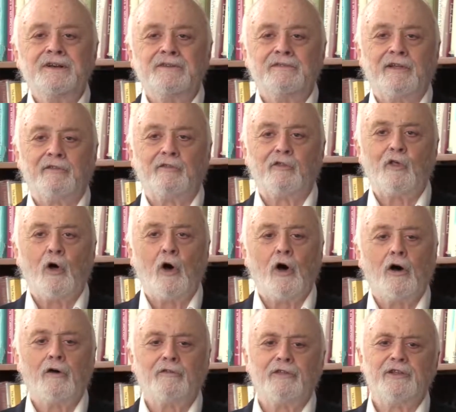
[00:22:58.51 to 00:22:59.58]
that
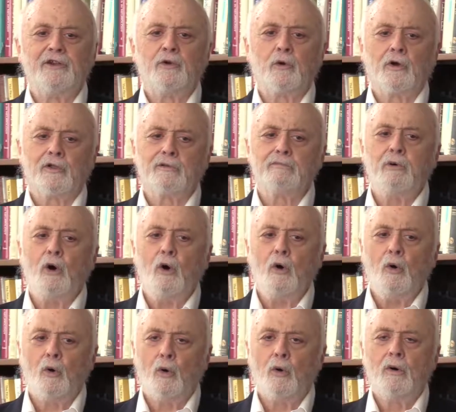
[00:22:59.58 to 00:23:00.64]
thaw the North
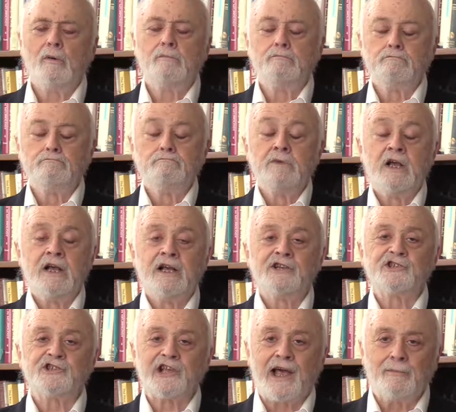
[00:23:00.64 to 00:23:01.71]
Pole
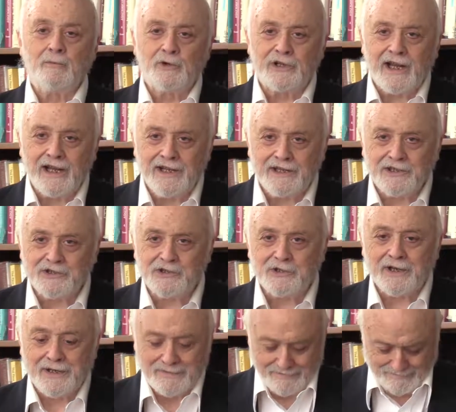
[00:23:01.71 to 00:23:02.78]
simultaneously.